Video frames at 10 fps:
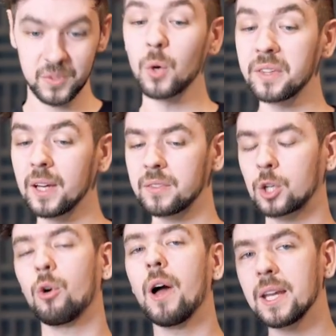Though the, the
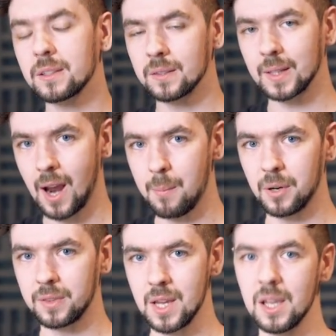crying into the
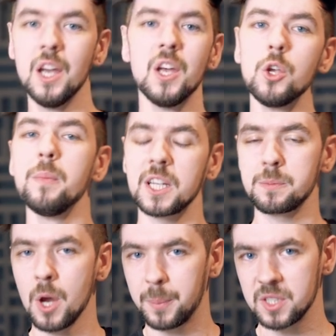camera thing, you mix
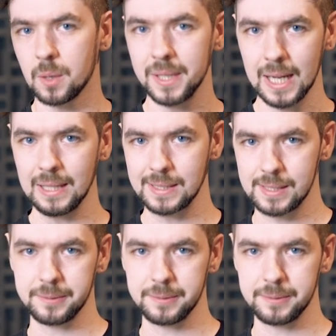me up with somebody else.